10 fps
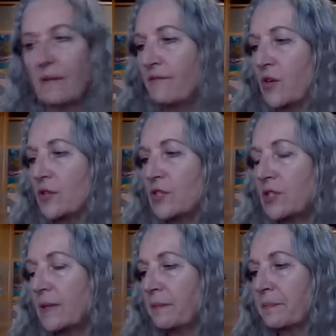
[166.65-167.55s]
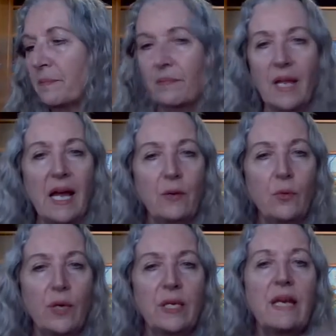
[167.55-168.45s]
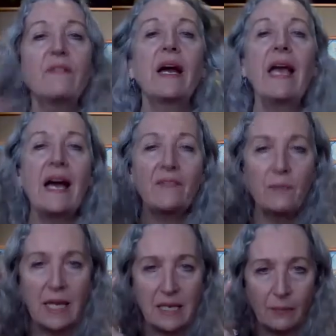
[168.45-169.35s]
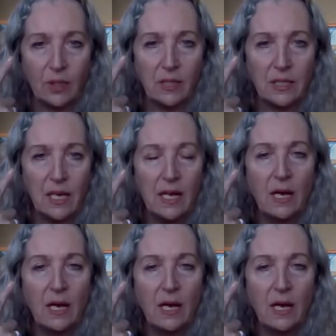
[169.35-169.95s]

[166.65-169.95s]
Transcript: First, I would, if I have makeup on,